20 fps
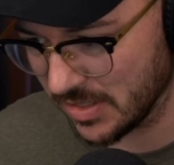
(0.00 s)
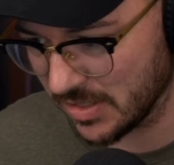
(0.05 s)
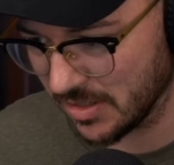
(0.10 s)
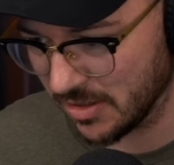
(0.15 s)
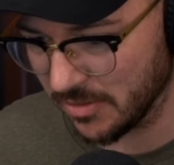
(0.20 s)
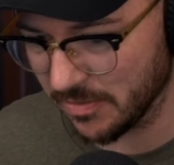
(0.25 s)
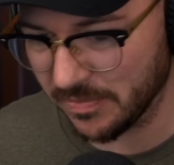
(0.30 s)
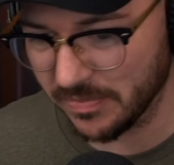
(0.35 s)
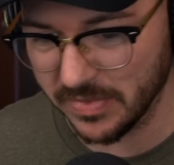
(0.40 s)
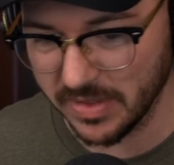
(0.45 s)

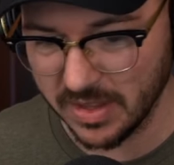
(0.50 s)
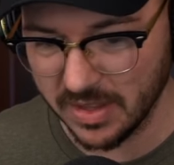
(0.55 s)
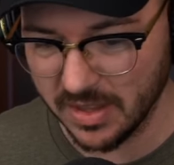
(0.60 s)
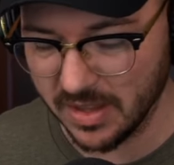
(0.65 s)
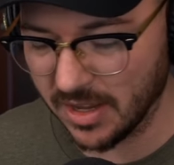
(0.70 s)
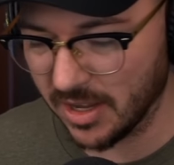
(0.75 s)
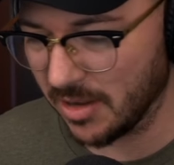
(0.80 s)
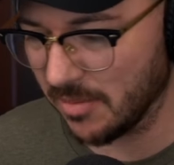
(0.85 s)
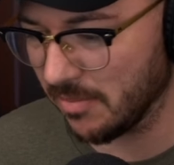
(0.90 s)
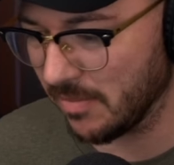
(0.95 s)
So
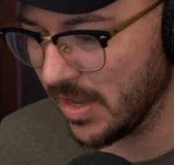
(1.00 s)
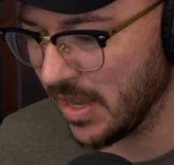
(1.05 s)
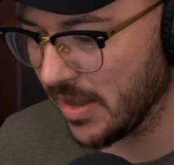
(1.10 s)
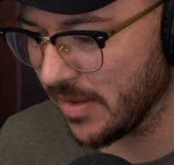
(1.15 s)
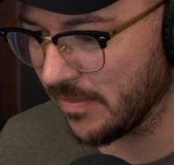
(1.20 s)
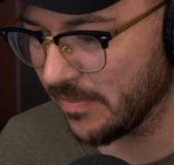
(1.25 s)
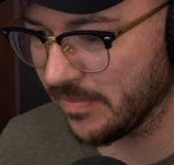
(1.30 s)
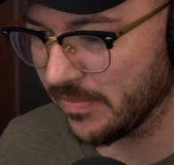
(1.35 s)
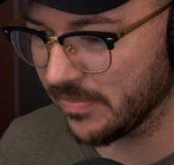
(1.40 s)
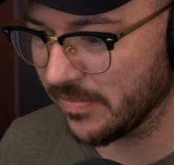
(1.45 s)

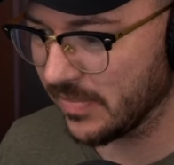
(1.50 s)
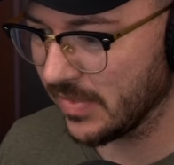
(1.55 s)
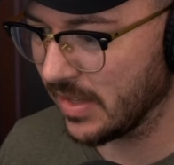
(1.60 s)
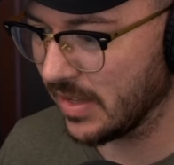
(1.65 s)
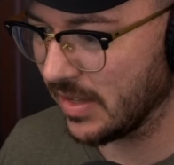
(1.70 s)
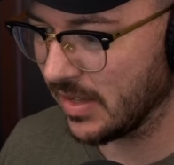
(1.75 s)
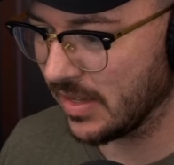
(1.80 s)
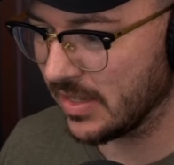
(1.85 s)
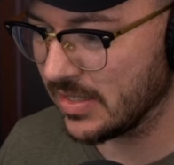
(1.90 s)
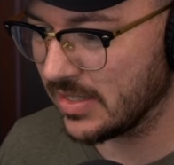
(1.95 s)
yeah,
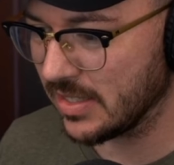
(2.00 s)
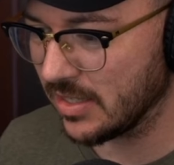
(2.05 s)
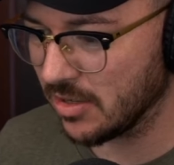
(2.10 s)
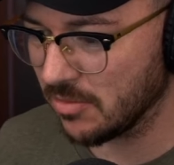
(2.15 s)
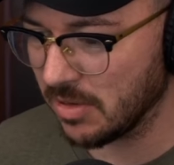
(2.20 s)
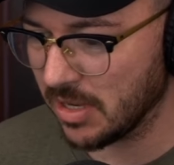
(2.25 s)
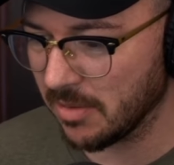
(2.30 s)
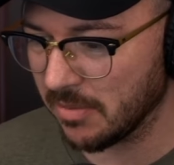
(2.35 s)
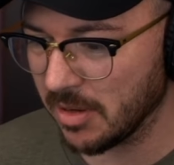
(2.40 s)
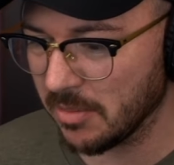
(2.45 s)
consider
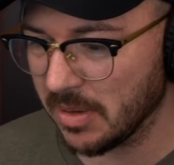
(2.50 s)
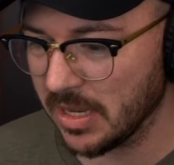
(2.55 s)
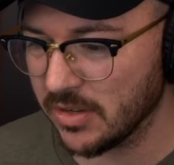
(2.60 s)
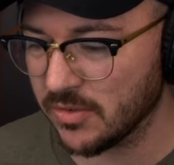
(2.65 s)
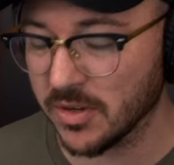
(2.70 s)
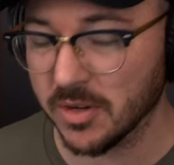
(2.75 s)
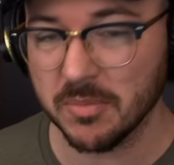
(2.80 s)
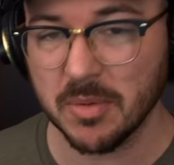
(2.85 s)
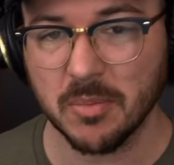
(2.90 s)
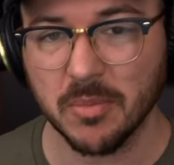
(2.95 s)
becoming a
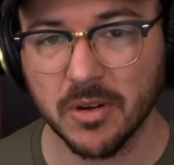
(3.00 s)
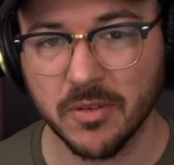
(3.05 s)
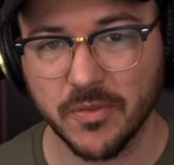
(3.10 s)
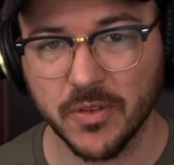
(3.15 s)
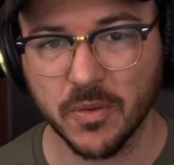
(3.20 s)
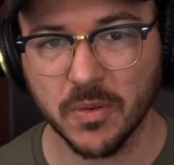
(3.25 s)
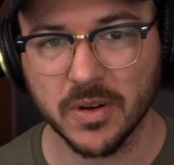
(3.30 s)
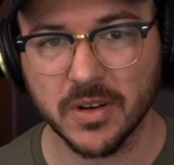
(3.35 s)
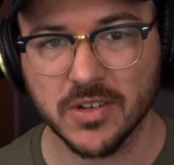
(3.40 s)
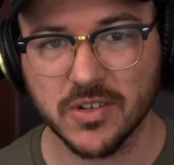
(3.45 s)
Patreon member if
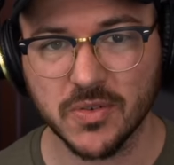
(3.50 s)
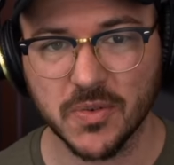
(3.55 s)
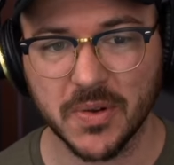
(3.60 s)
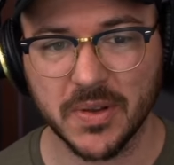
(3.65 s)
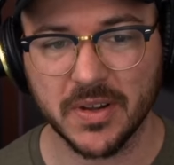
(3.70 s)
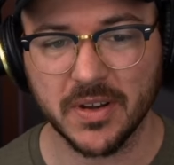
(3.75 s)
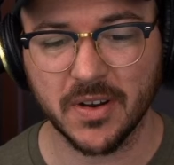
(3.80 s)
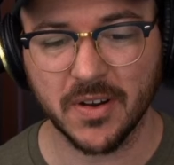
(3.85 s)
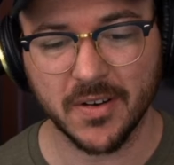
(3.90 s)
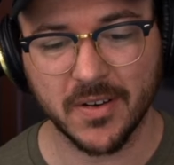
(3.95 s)
you want to
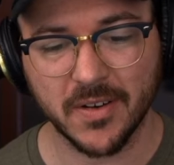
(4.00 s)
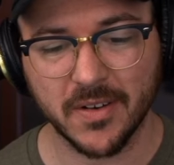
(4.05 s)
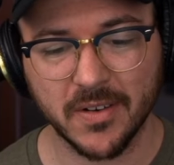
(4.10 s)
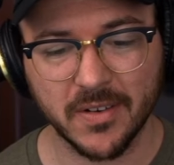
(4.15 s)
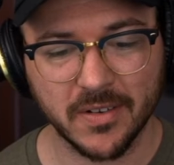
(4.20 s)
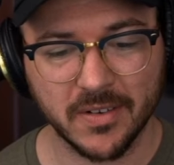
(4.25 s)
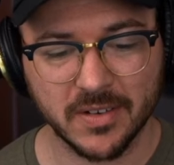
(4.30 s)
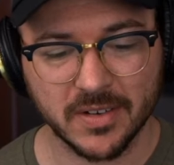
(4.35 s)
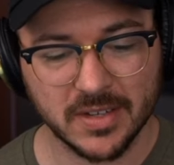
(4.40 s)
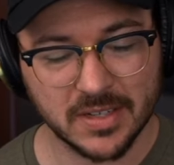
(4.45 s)
join
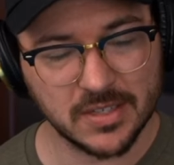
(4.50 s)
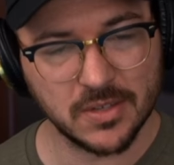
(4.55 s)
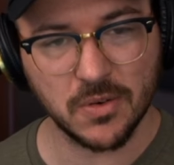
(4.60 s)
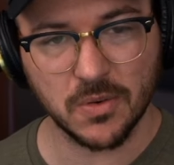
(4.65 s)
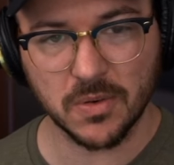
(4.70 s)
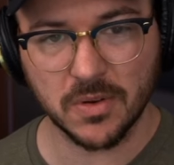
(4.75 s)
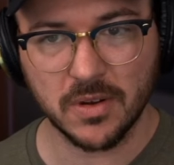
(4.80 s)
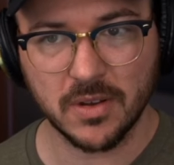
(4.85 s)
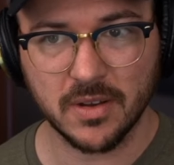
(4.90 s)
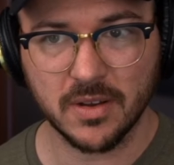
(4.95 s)
our
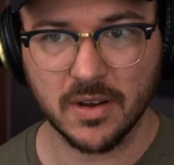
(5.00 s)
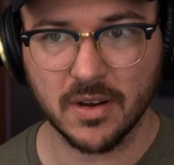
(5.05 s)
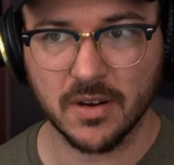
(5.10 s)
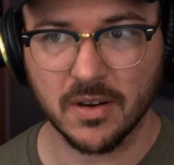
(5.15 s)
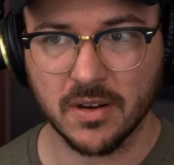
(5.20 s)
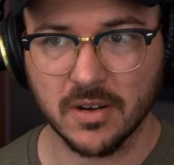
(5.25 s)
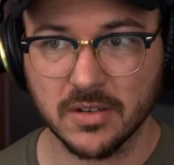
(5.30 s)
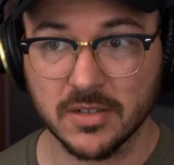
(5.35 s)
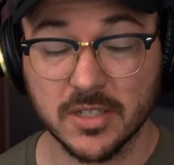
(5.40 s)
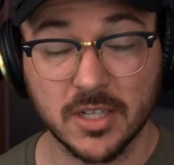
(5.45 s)
Discord,
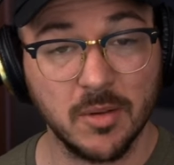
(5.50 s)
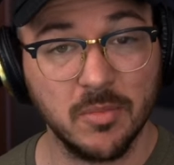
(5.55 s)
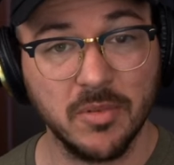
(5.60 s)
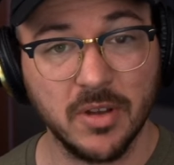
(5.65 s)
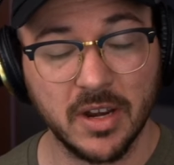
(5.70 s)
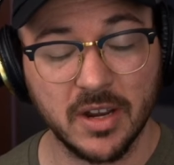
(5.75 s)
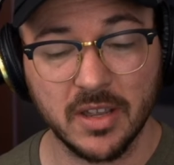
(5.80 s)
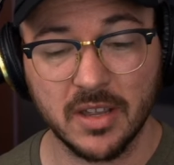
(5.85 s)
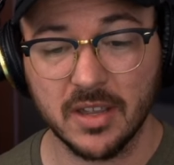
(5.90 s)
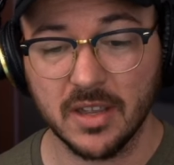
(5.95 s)
our
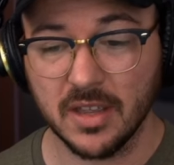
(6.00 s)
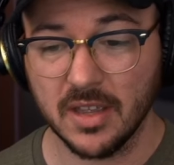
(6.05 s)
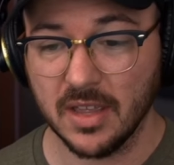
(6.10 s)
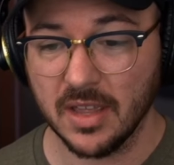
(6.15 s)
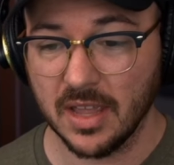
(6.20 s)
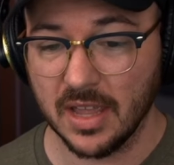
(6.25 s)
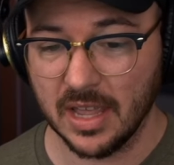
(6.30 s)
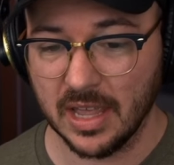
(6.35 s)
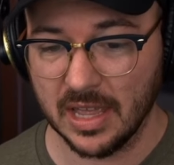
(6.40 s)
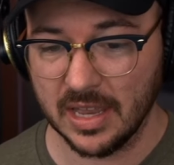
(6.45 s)
subreddit,
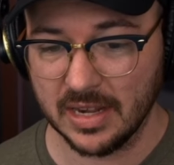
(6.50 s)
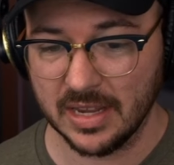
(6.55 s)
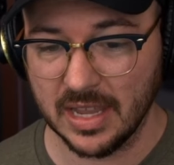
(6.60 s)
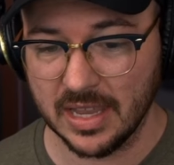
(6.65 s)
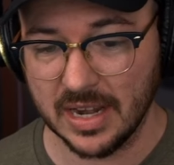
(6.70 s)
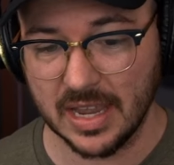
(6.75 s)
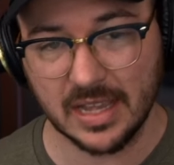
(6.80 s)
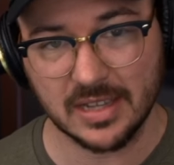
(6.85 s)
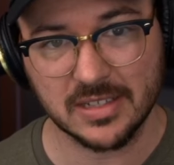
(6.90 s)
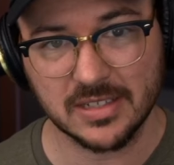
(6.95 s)
and
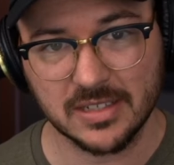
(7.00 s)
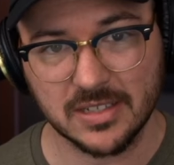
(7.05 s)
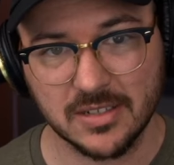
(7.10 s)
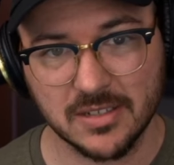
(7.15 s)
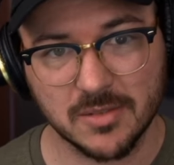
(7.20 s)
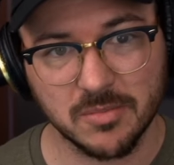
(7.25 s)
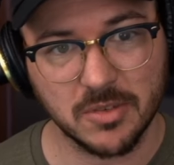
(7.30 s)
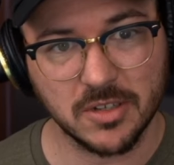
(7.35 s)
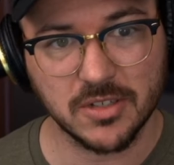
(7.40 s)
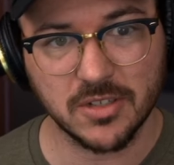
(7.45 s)
gain access
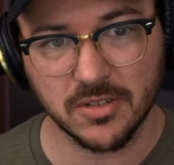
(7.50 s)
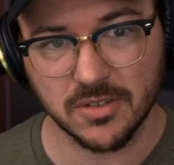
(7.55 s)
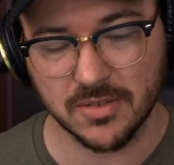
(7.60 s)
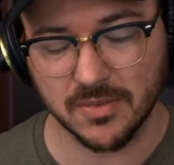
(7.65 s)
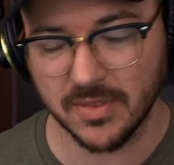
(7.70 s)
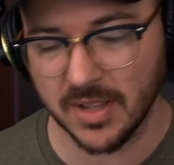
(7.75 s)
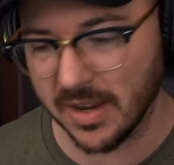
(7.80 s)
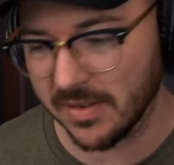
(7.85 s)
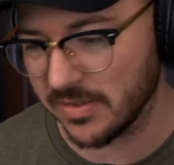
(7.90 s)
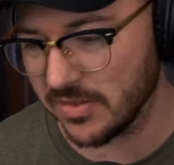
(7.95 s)
to some
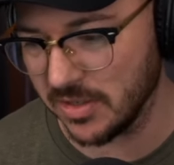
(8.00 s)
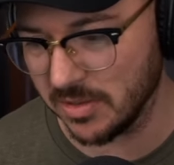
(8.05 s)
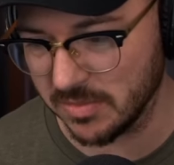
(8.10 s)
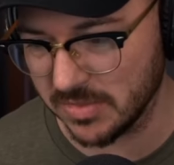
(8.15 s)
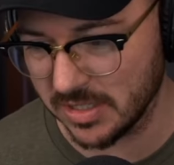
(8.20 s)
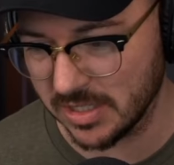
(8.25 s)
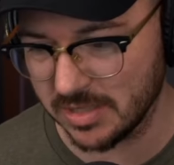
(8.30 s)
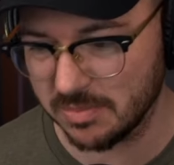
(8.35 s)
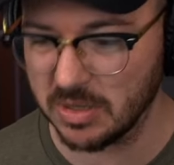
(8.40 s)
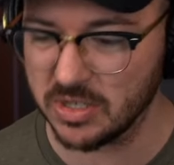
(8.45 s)
exclusive live
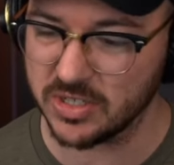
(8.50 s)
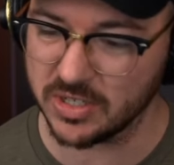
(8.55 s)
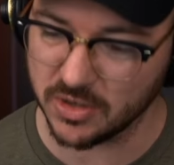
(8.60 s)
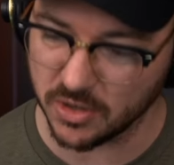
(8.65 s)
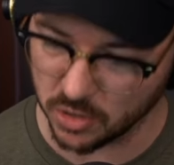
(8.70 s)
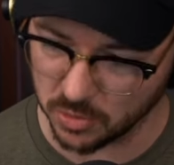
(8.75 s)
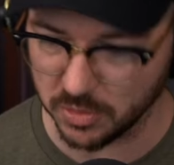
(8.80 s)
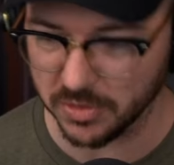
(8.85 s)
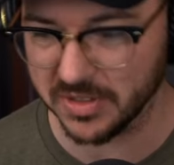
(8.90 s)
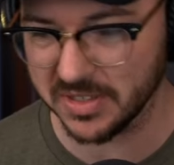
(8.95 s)
streams, especially
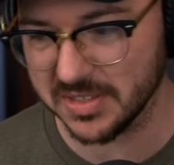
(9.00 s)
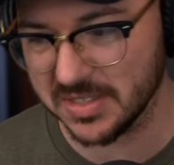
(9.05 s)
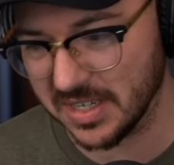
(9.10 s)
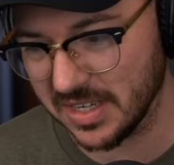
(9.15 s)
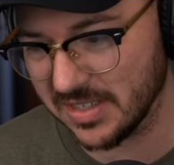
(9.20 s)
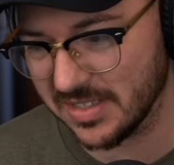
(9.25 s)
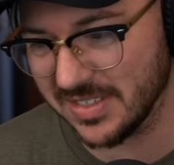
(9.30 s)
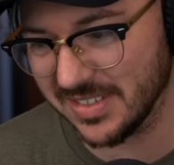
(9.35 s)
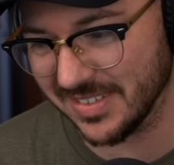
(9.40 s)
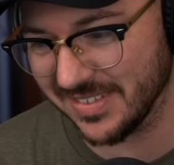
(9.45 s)
Kerbal these
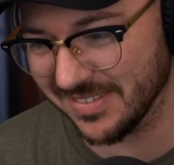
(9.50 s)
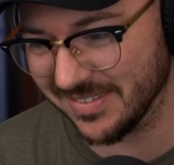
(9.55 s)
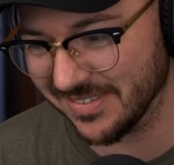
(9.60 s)
days.